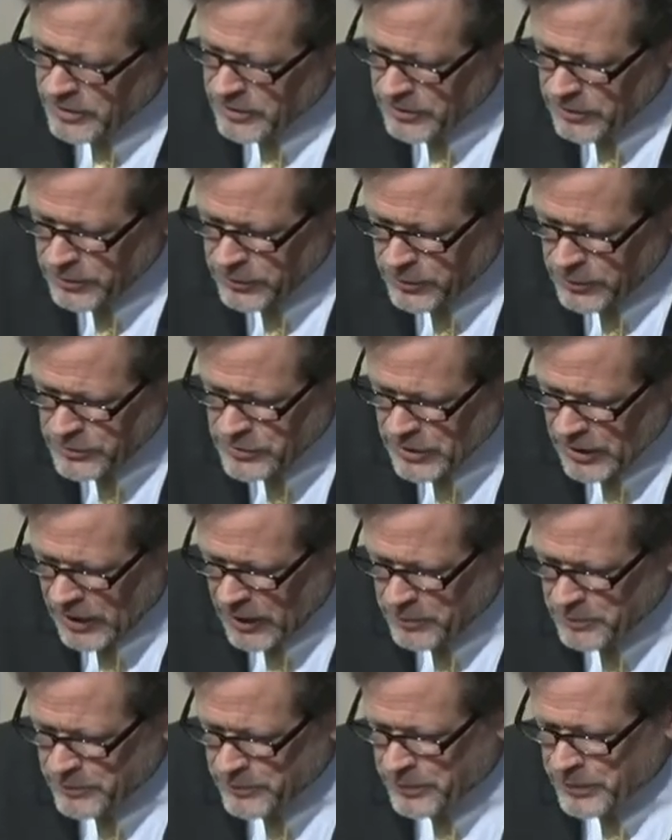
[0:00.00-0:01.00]
Third
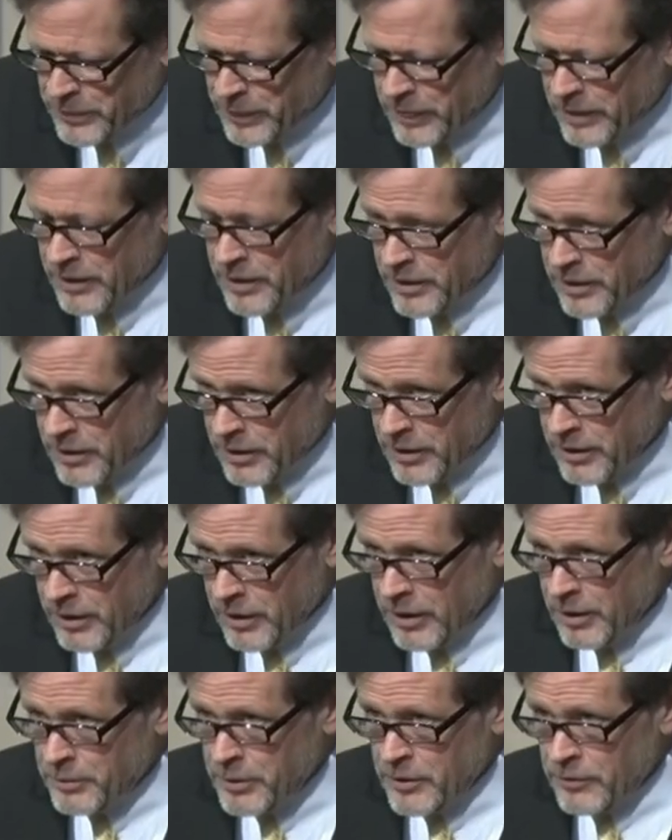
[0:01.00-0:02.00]
time.
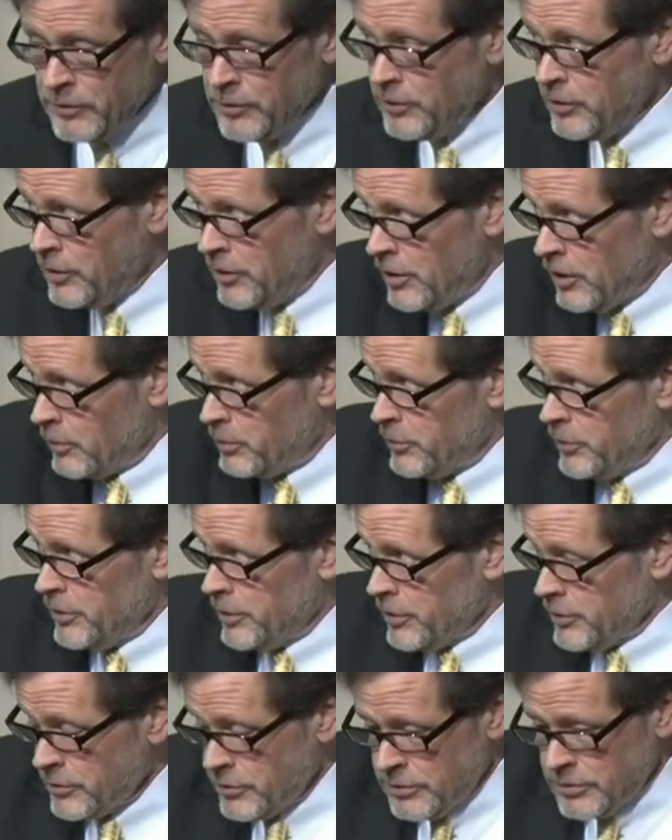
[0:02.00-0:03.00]
How many of you need help with
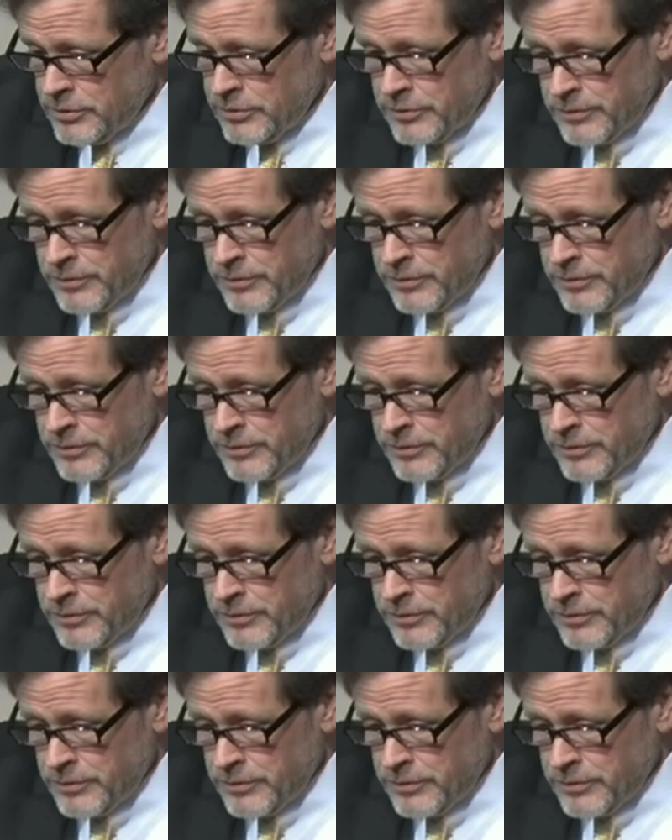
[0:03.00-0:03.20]
this?